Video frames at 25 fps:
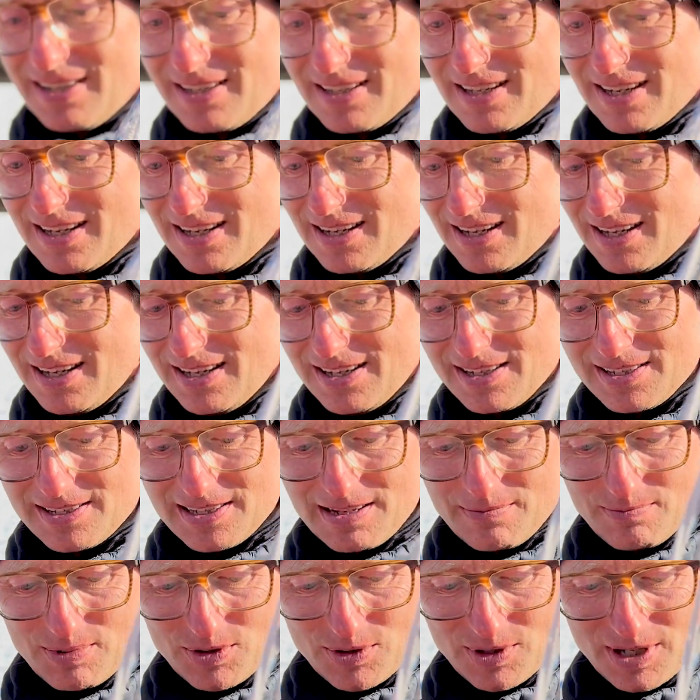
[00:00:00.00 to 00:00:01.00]
A is
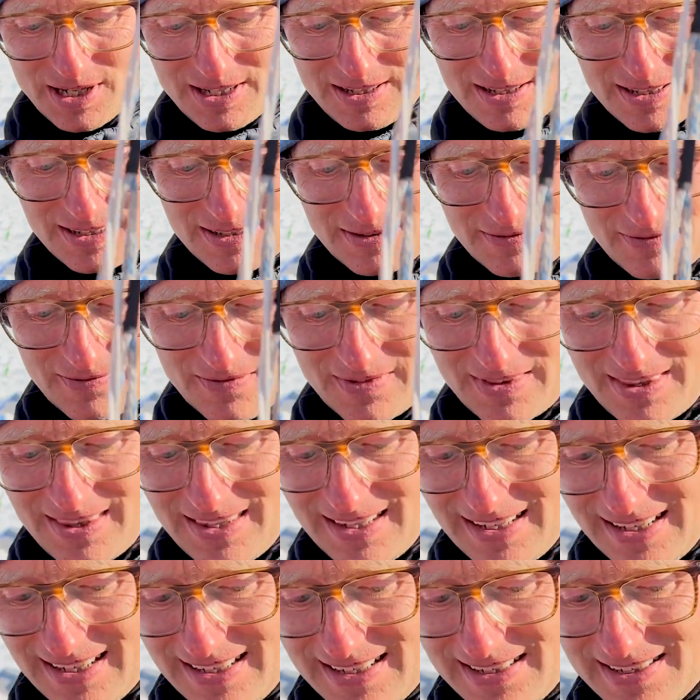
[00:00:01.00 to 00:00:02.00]
separated
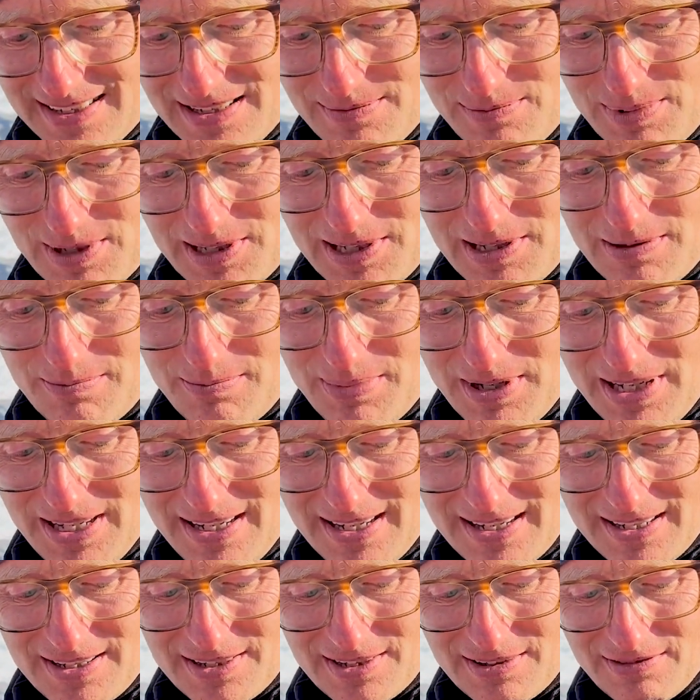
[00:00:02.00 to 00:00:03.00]
simply the
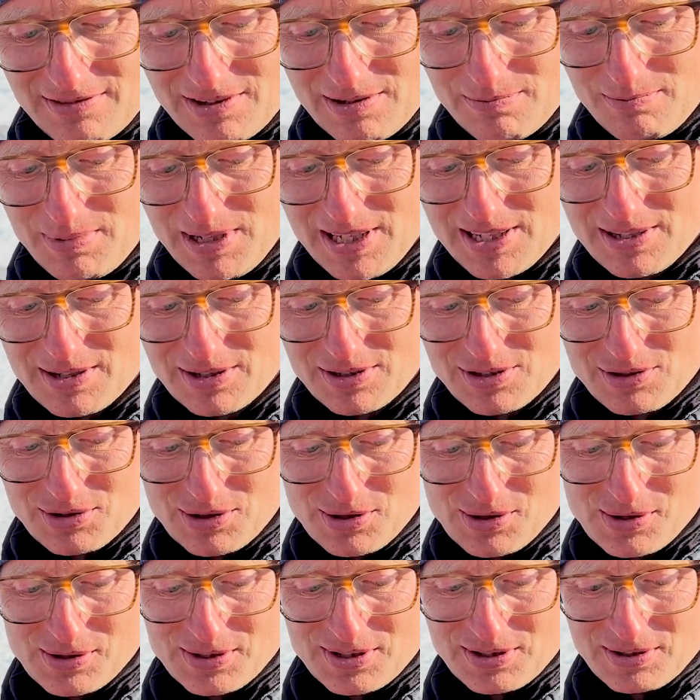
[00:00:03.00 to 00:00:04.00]
B and the FTP
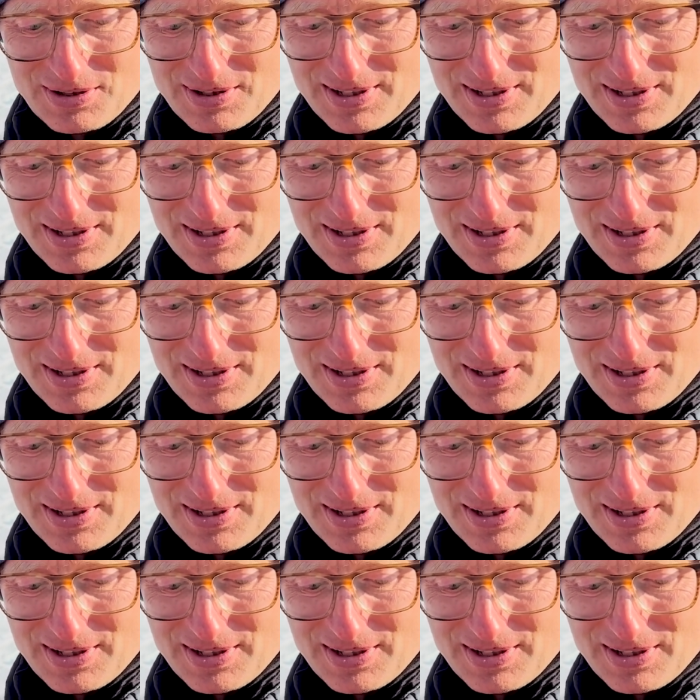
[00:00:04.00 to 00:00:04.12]
control, so